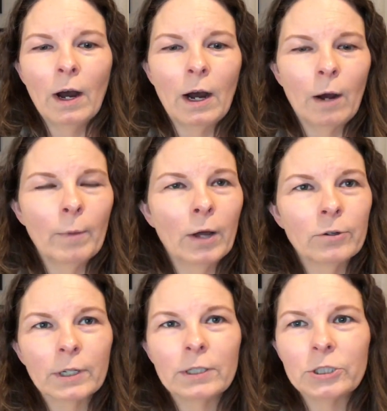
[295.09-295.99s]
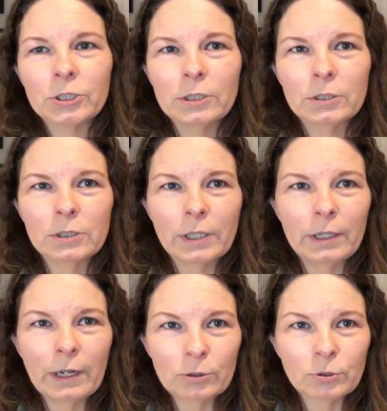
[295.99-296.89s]
Um, other conditions
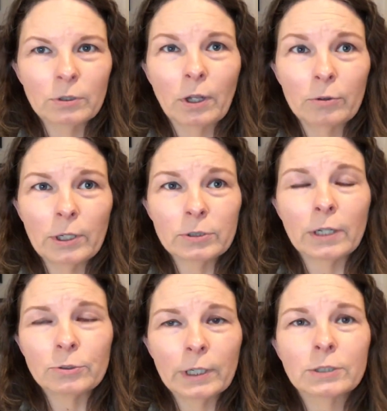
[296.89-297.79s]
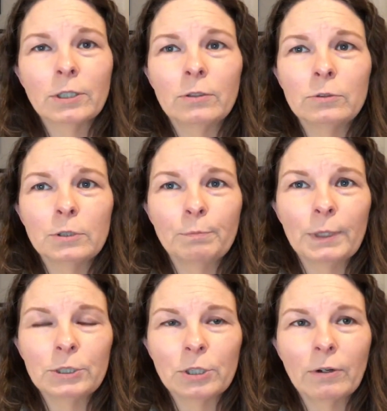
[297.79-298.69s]
that now low-dose naltrexone's
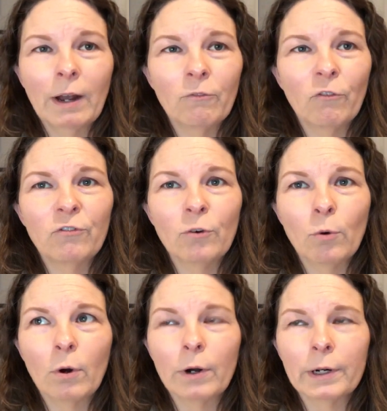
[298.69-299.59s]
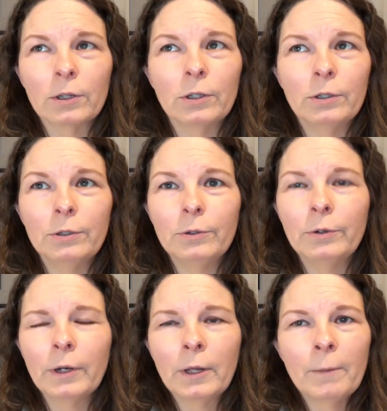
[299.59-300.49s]
been shown helpful for
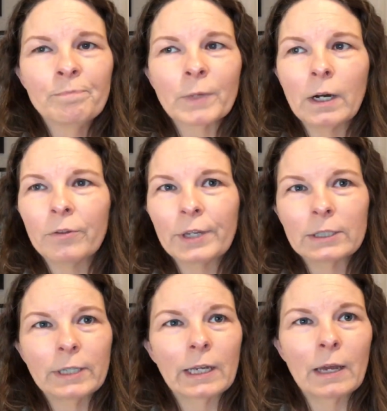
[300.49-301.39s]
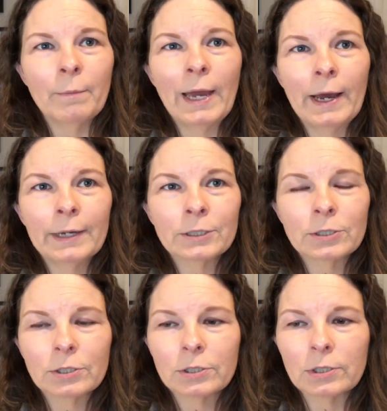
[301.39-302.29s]
include uh, things like
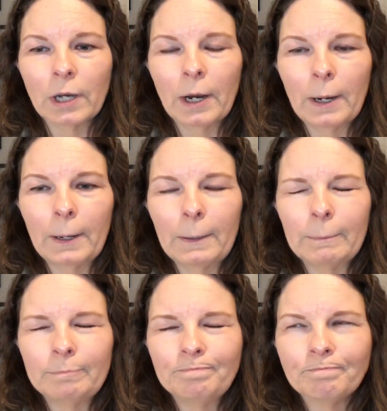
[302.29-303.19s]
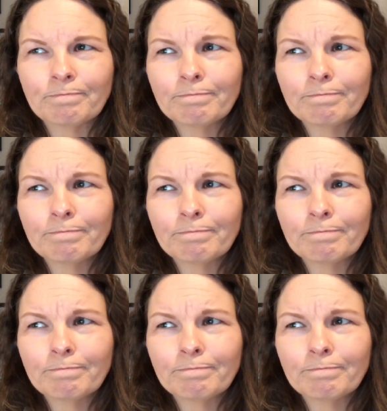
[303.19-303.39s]
MS, um,